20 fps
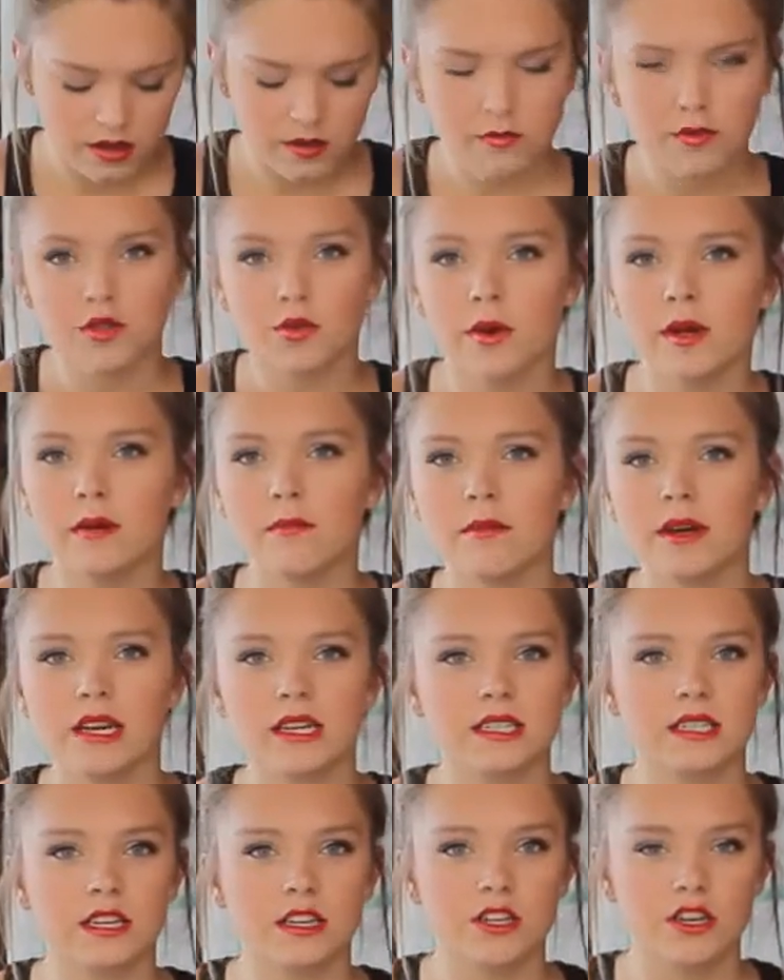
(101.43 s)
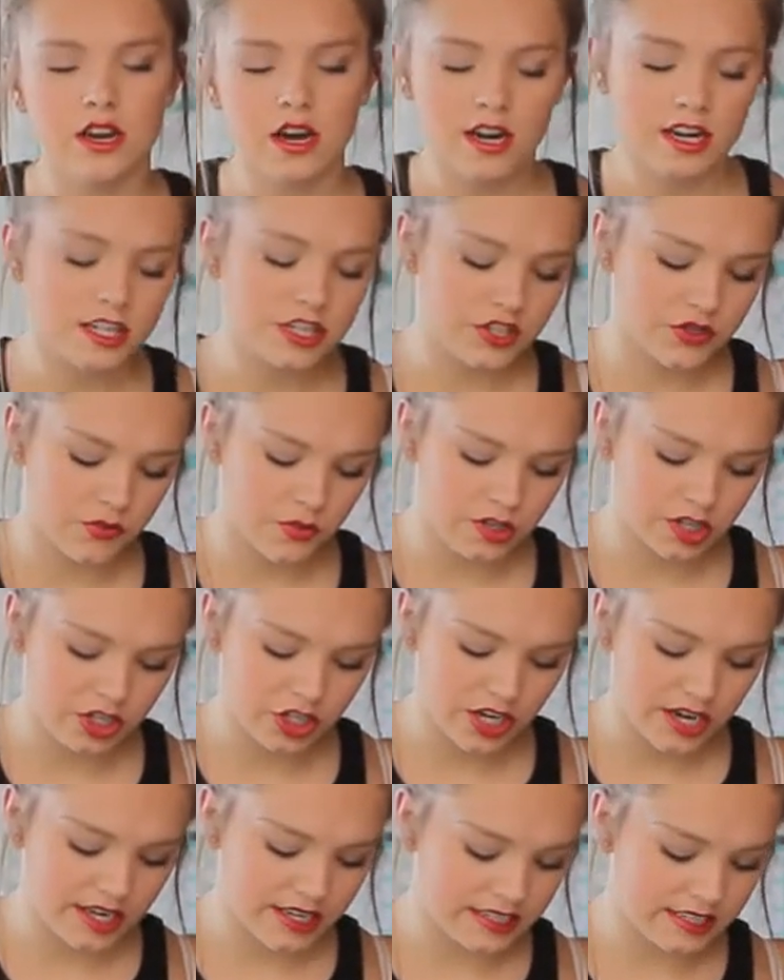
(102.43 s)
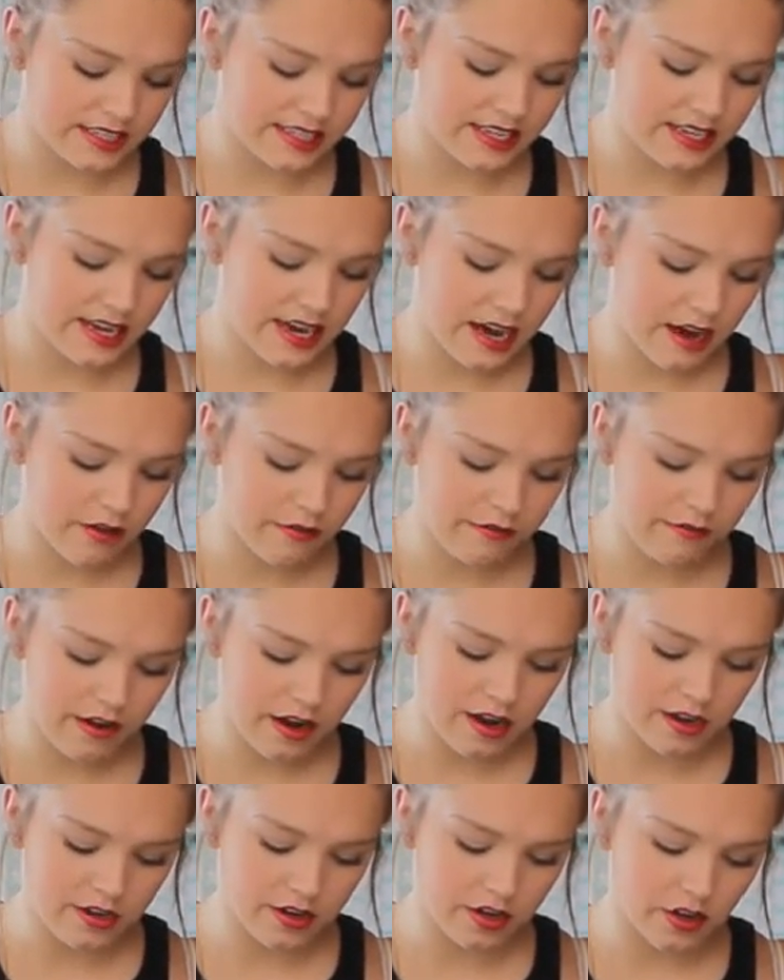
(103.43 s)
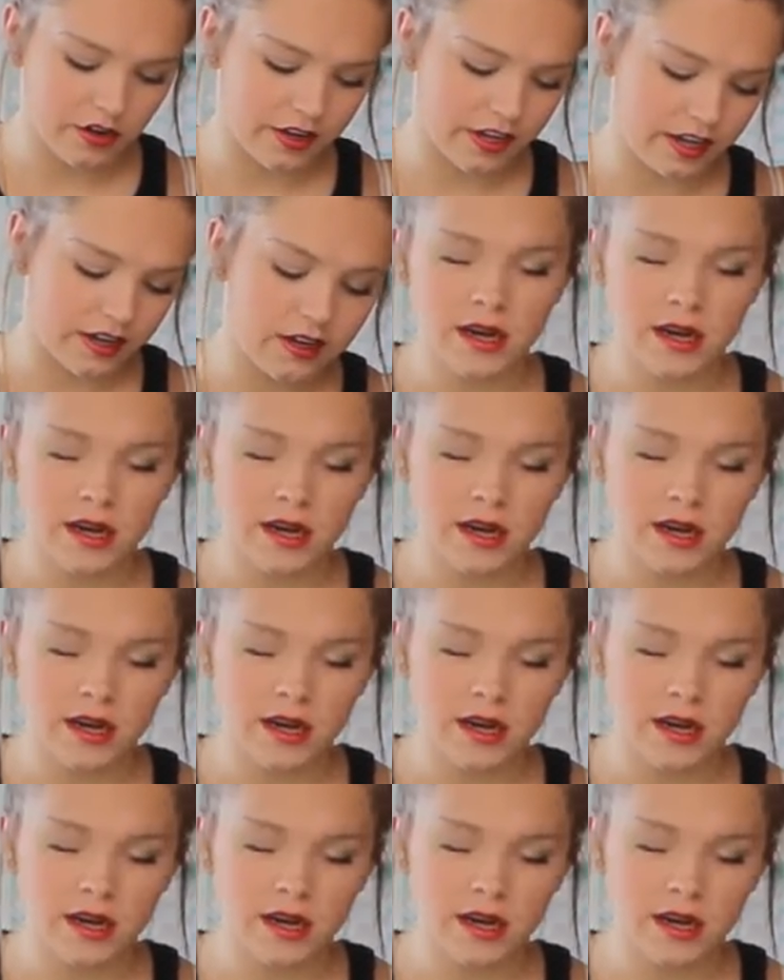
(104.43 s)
In between mixing, you kind of just want to check and see how far you're going.